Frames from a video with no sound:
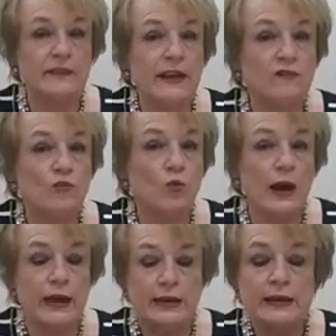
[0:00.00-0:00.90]
And that's
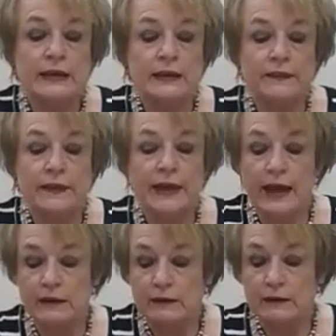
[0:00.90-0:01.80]
why
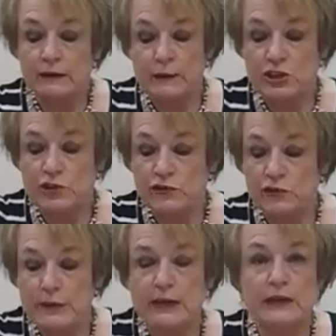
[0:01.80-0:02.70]
that measure is
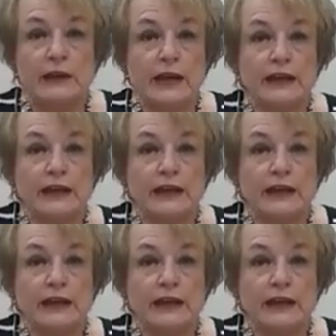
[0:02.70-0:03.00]
being done.